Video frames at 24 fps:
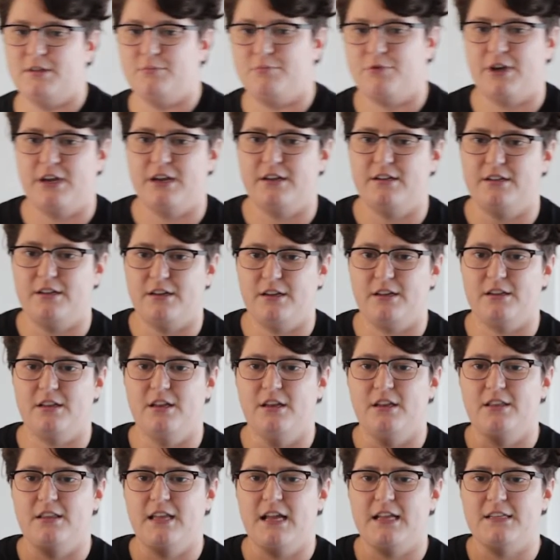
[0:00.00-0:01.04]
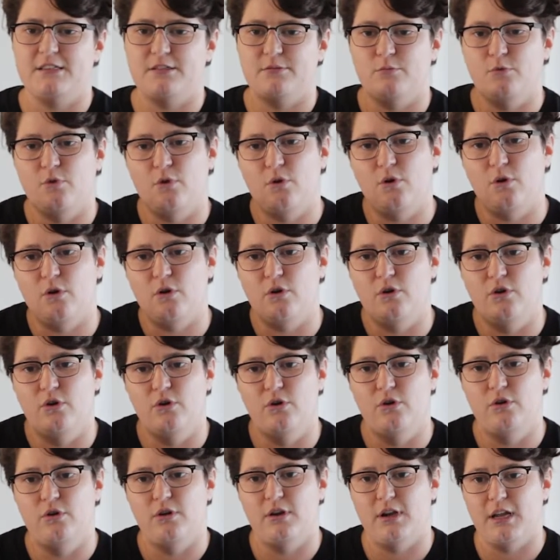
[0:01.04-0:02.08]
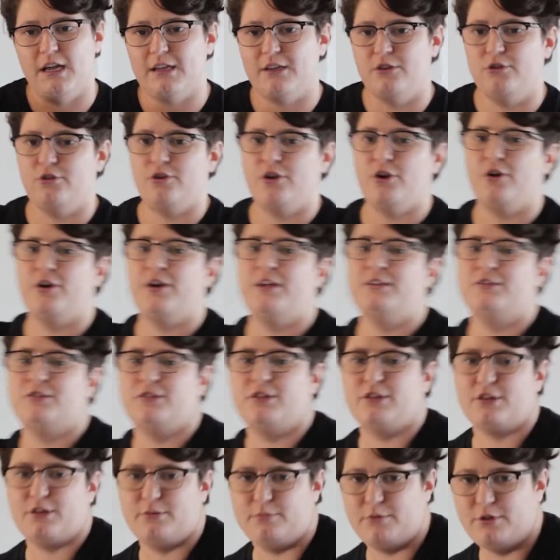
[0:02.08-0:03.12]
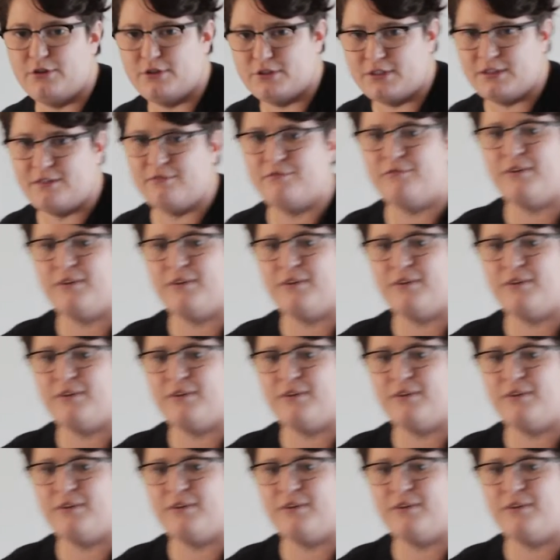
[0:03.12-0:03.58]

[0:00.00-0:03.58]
need bread, that's a more like you go into the community